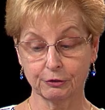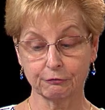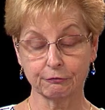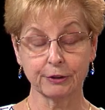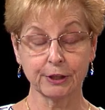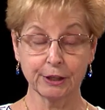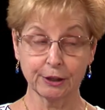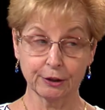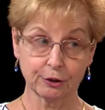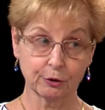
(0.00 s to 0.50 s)

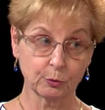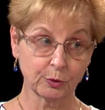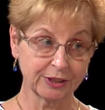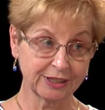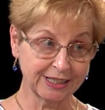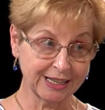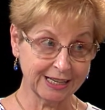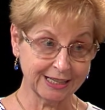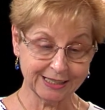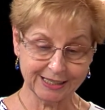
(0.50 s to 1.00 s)
wringer with
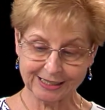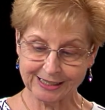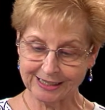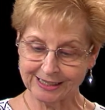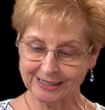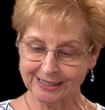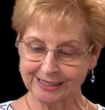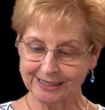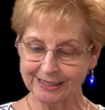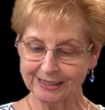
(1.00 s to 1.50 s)

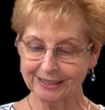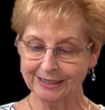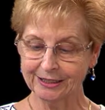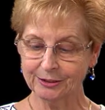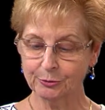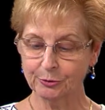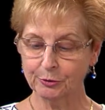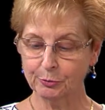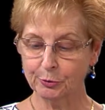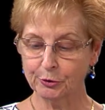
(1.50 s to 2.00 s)
tests well,
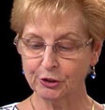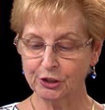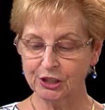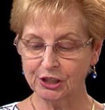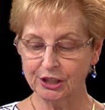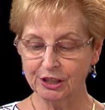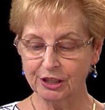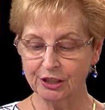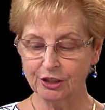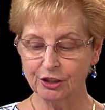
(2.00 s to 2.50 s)
yeah, the
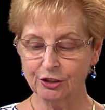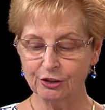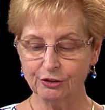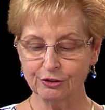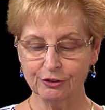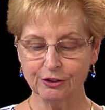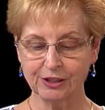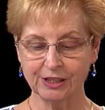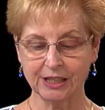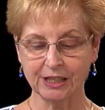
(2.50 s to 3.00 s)

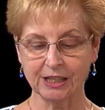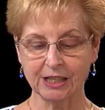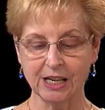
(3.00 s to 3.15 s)
procedures and mm-hmm.